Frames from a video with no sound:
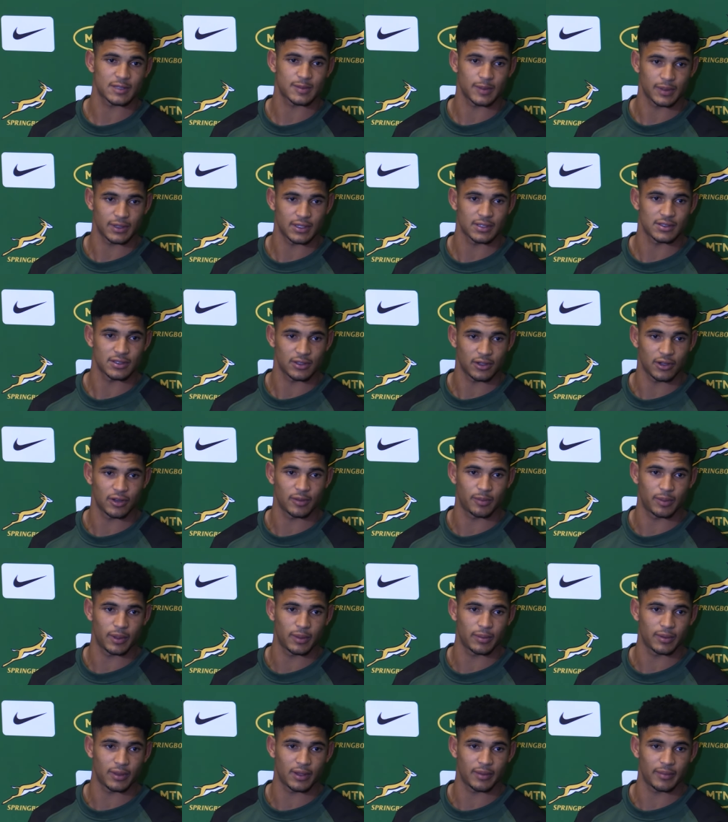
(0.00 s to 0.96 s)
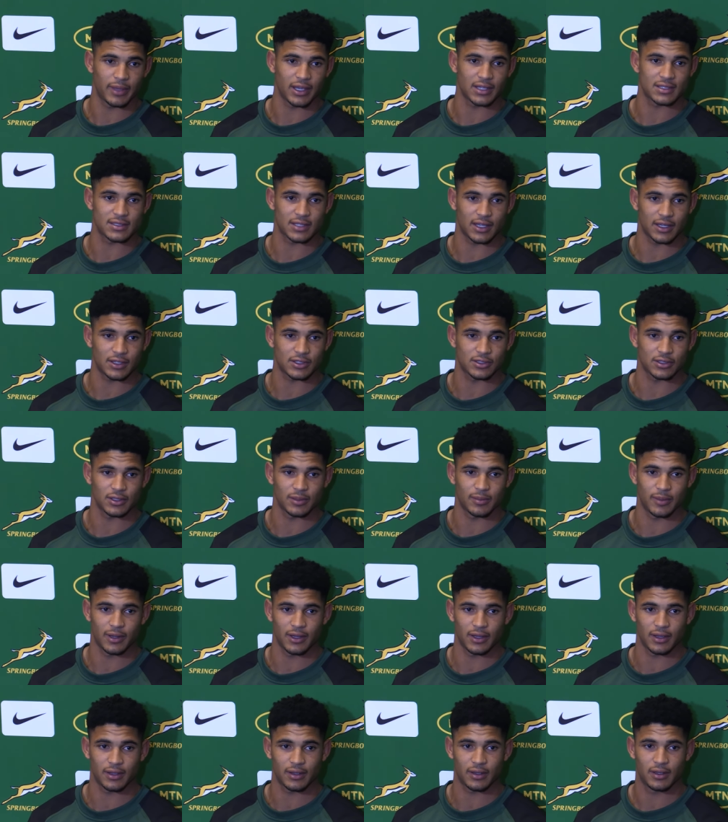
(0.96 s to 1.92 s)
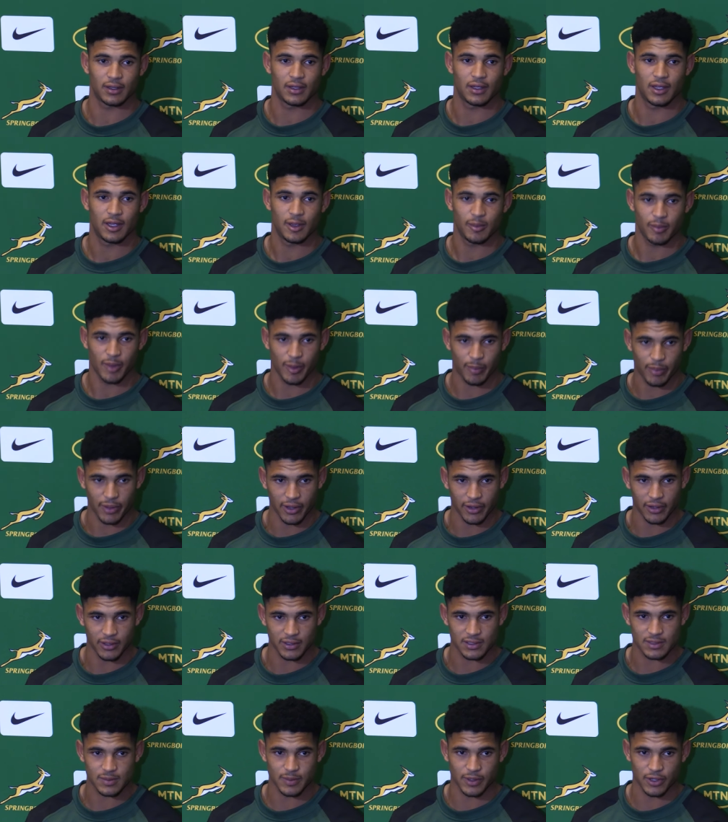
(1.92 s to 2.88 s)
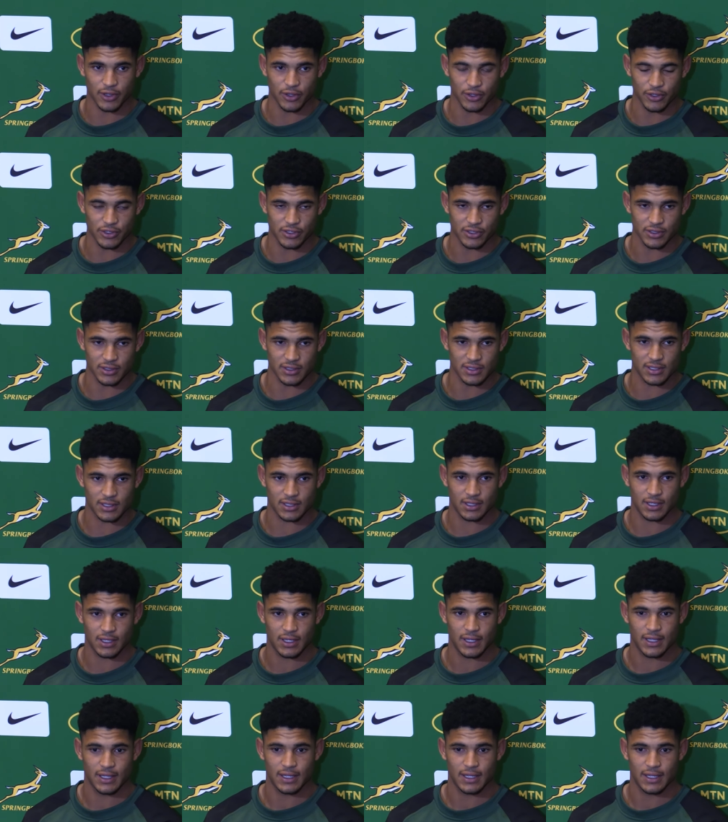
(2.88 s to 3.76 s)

but there's a lot of people that make Sasha, my parents, my coaches,